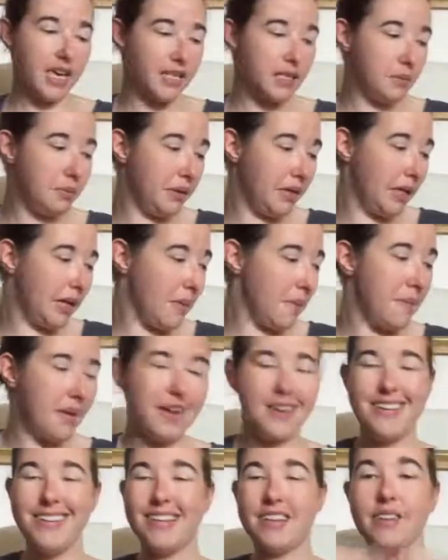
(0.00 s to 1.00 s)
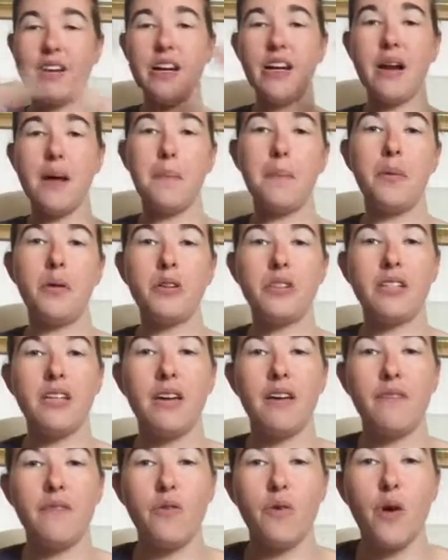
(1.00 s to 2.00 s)
has been my Knit Crate
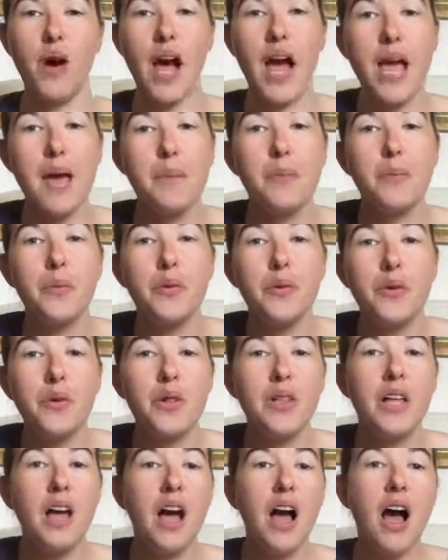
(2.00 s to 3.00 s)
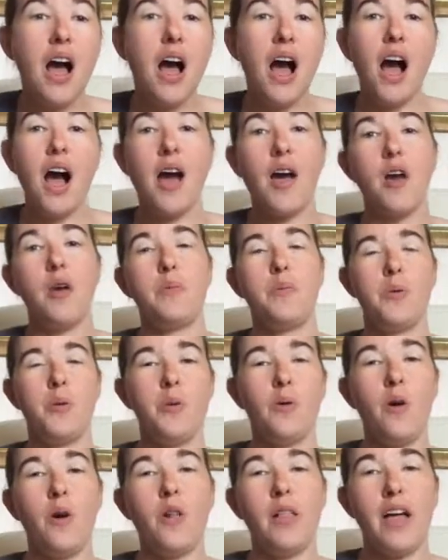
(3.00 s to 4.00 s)
unboxing for April. I hope
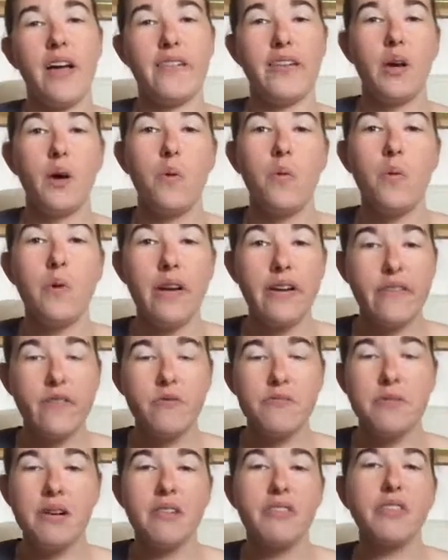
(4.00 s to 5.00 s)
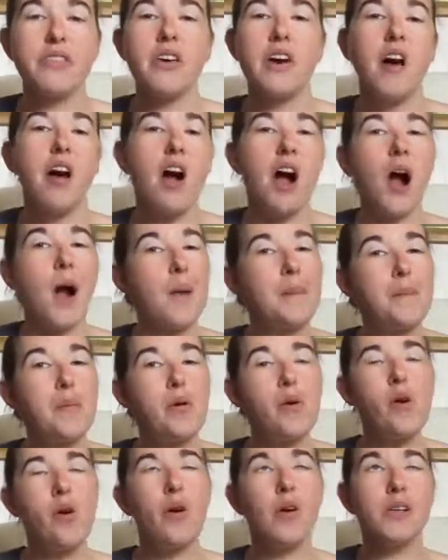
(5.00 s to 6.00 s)
you're all having a wonderful month. I'm
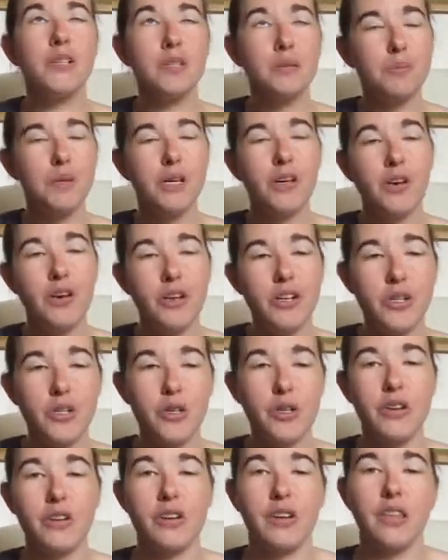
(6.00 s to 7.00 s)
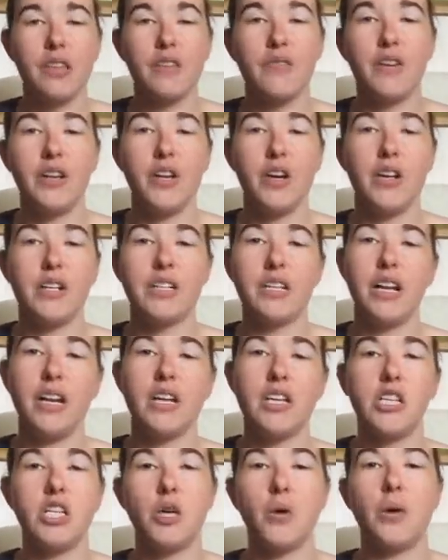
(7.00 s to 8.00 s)
possibly going to shoot another video
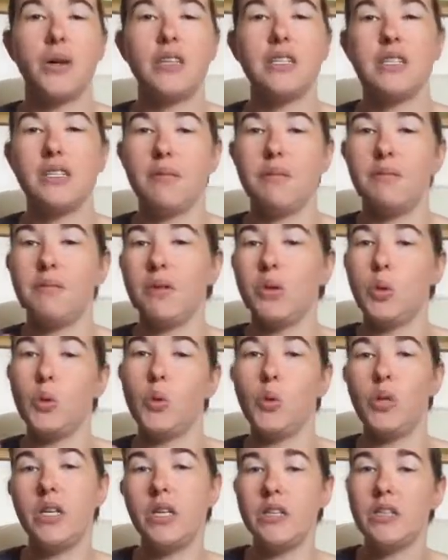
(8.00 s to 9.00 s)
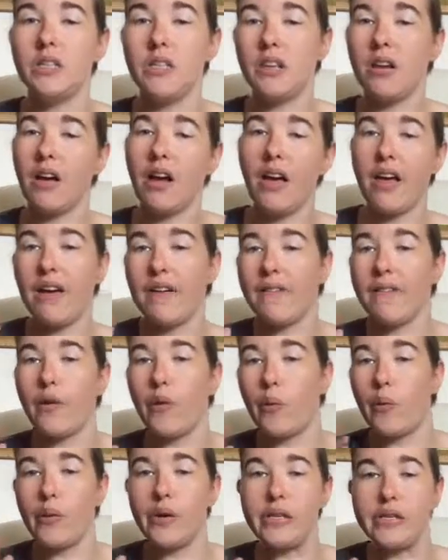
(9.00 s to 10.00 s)
today showing some goodies that I have
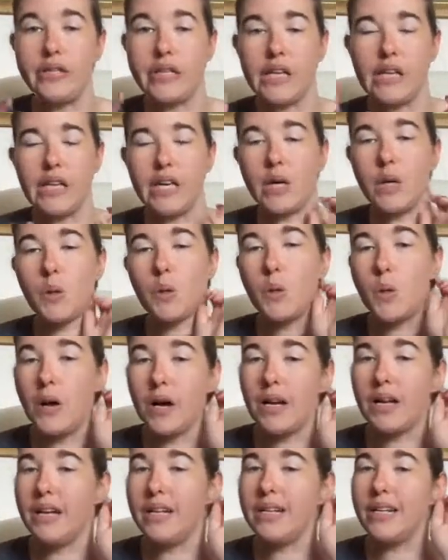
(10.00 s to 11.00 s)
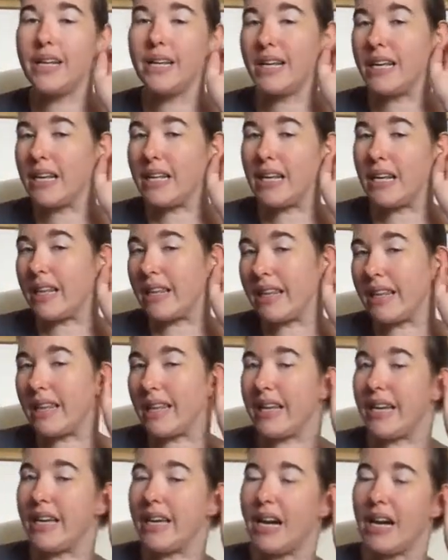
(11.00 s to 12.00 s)
recently acquired in the
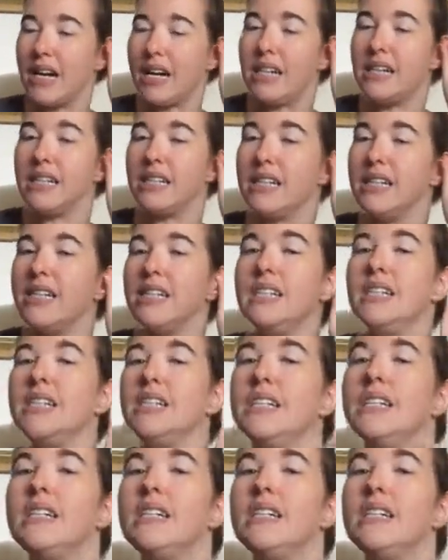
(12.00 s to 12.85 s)
yarn